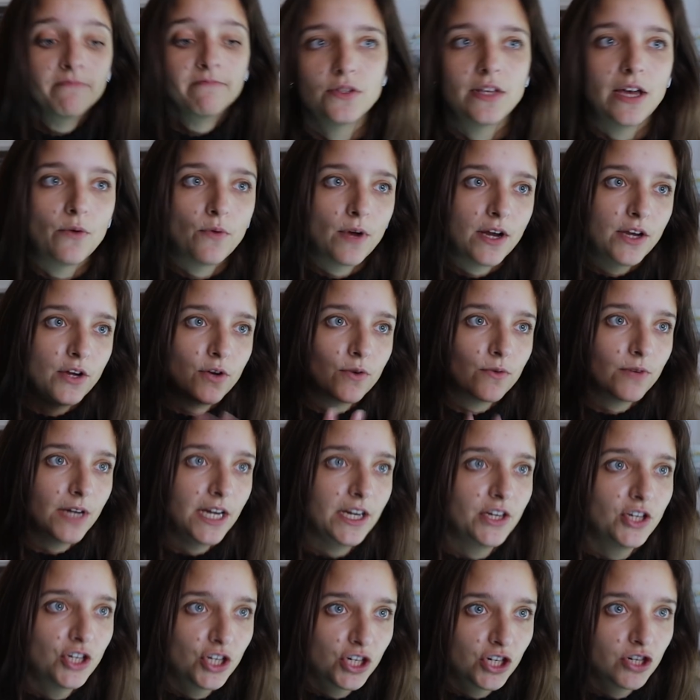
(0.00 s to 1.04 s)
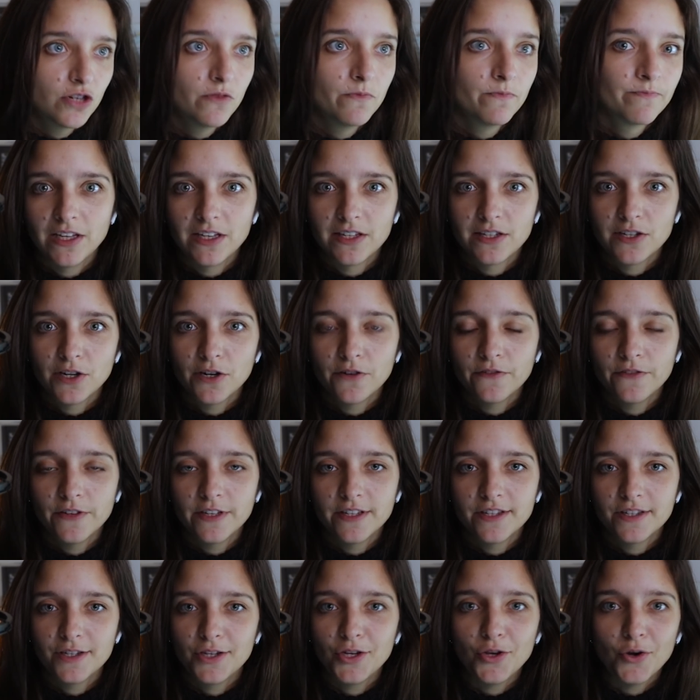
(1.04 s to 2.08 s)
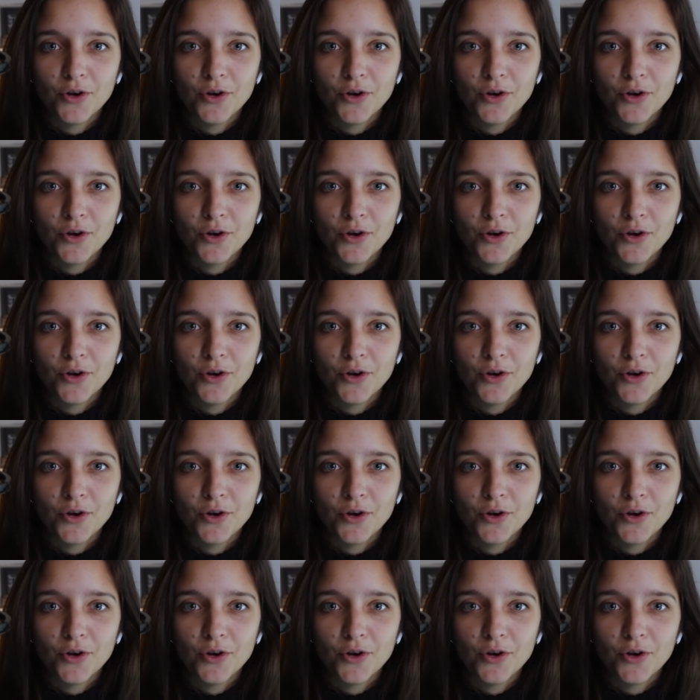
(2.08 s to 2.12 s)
so that when you reach the surface,